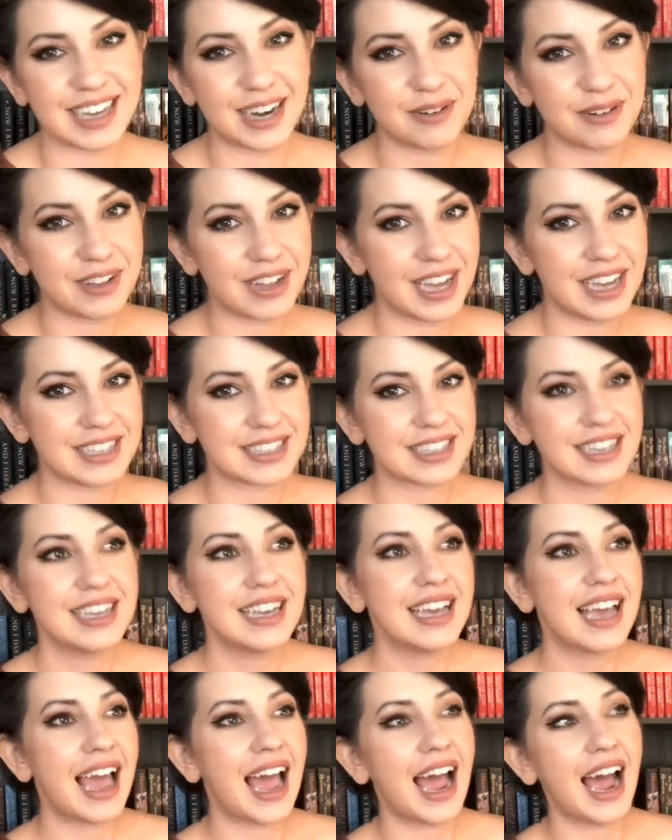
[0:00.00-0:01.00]
I realize
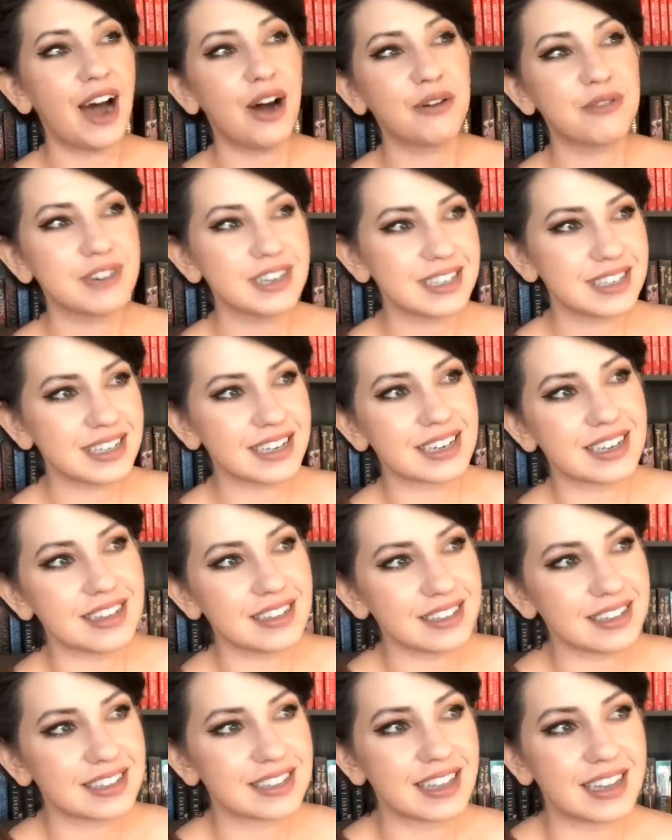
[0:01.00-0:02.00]
how
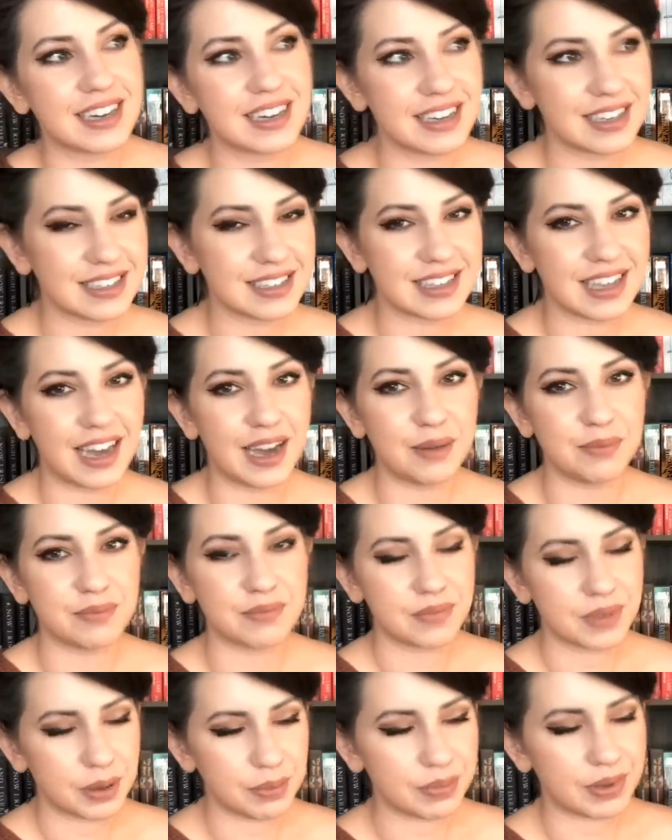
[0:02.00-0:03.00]
ridiculous that it is that
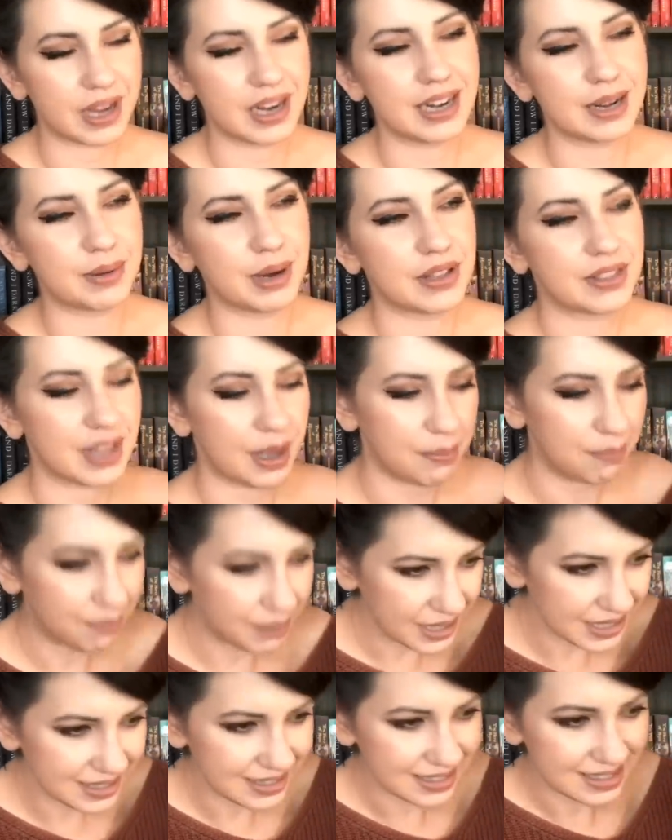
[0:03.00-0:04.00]
I'm complaining about them.
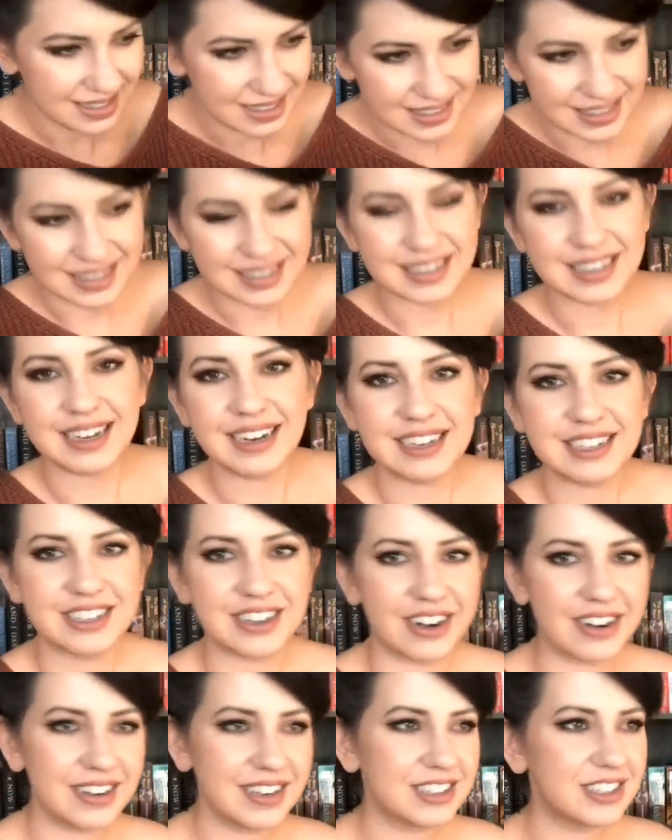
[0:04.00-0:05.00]
But gosh
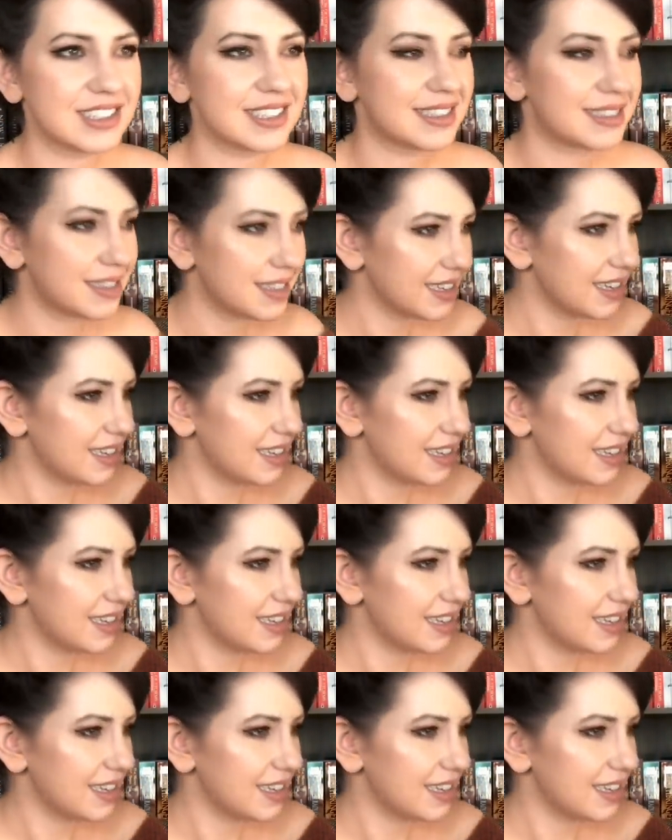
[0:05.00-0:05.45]
darn it, just